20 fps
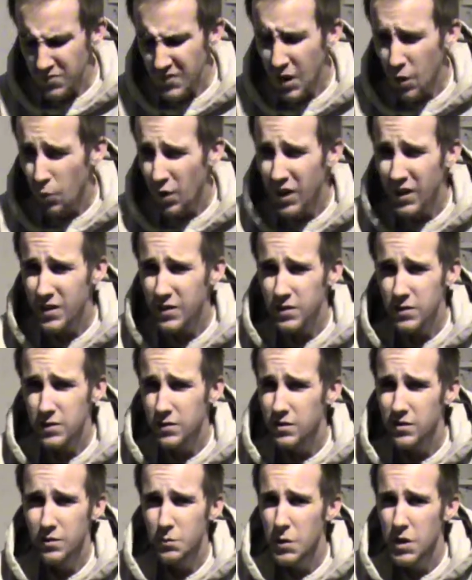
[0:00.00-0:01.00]
Now, why
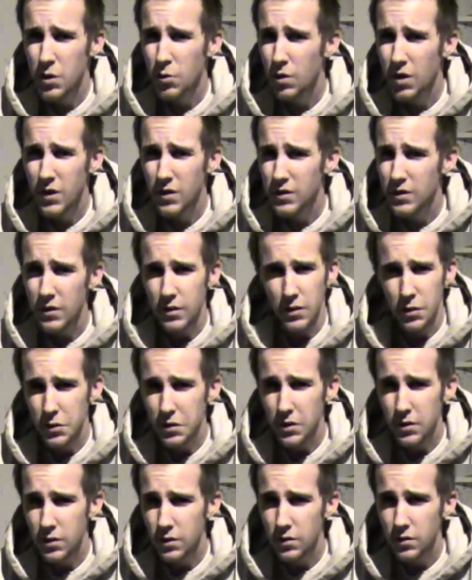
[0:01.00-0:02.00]
is marijuana
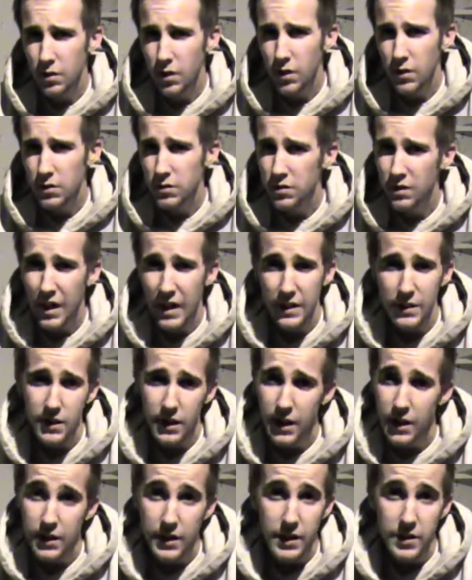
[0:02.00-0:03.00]
included in this list? I
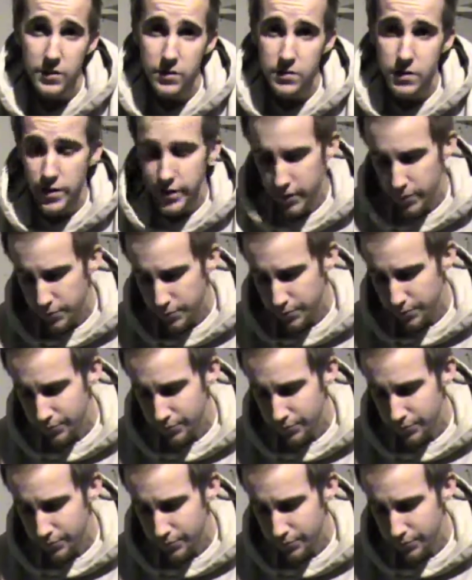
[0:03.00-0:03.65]
can't answer that.